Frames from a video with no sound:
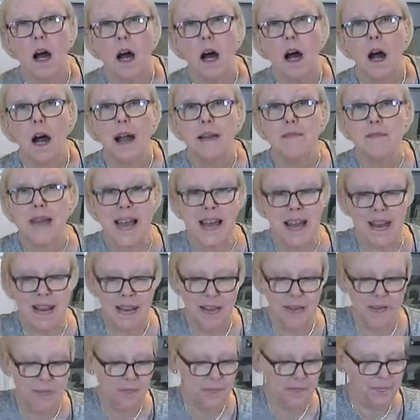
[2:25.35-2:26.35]
I'm adding
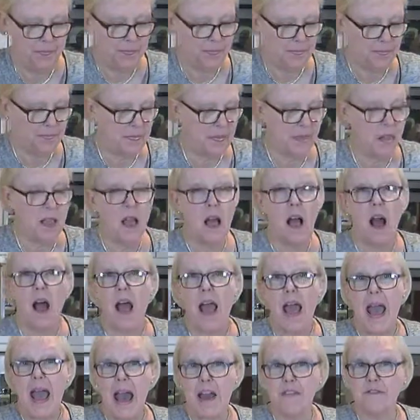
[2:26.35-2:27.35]

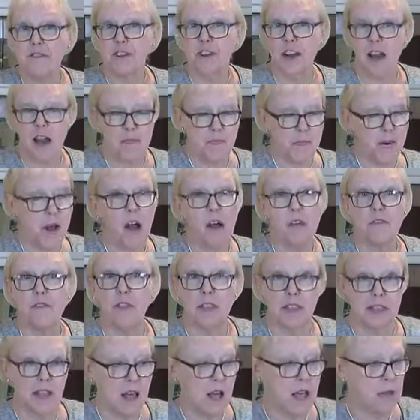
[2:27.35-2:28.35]
½ cup of
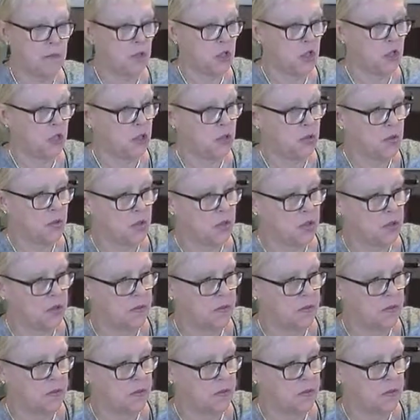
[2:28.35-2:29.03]
lime juice.